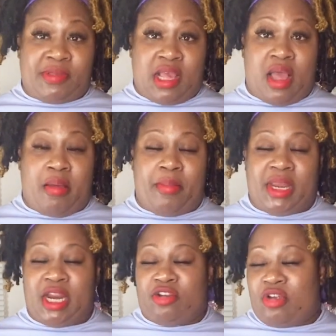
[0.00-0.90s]
top, I
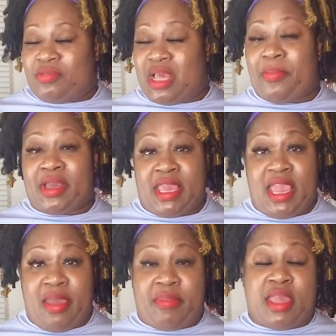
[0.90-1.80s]
mean, not a crop top, a
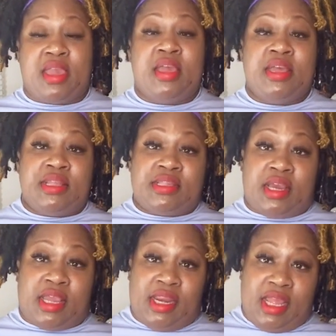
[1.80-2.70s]
cami,
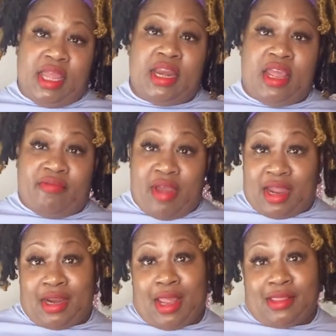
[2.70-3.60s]
tuck it in and
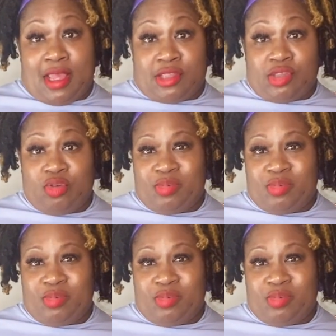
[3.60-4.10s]
rock it like that too.